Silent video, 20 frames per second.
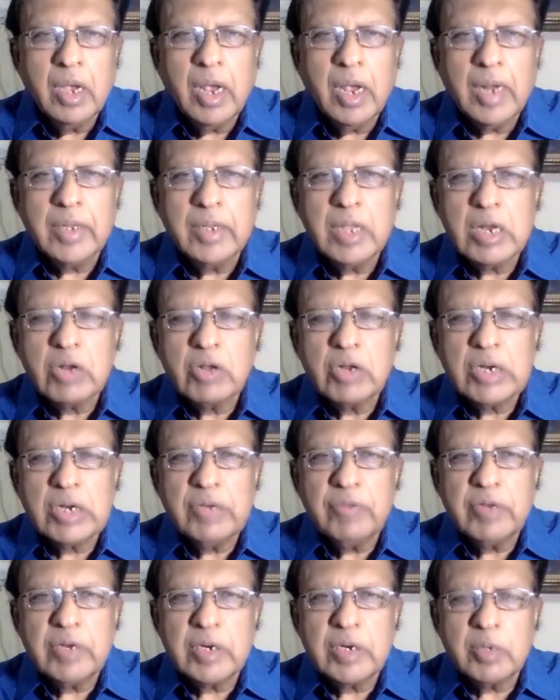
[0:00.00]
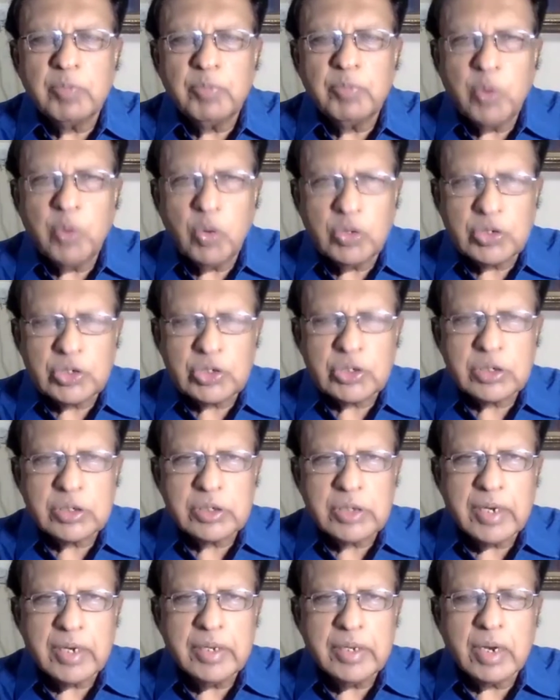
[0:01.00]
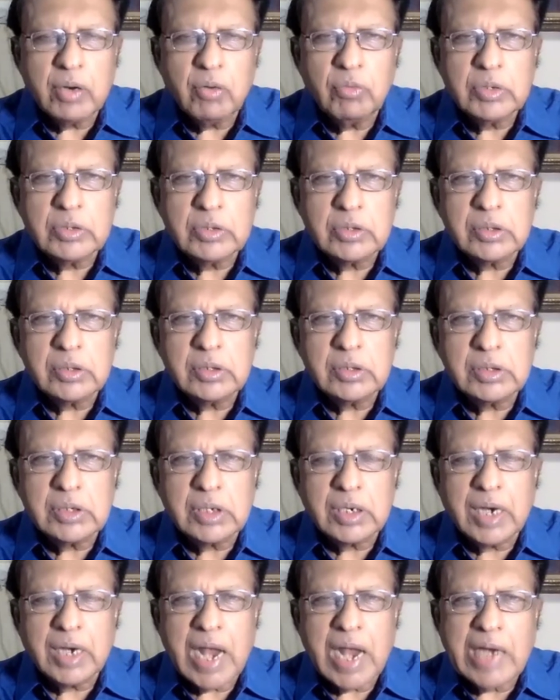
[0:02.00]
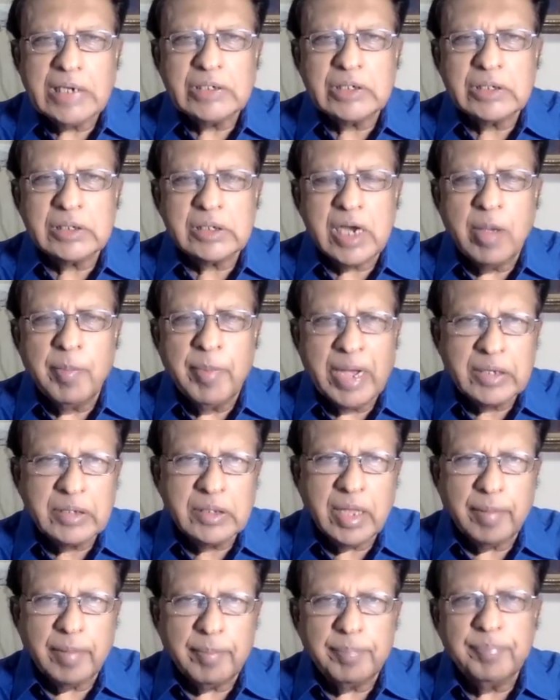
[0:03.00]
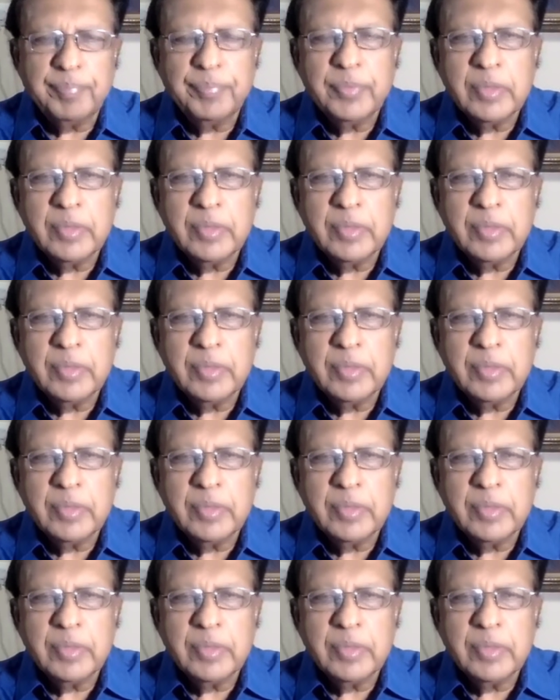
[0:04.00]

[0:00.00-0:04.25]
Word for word: And there were even reports that there was a clash among them.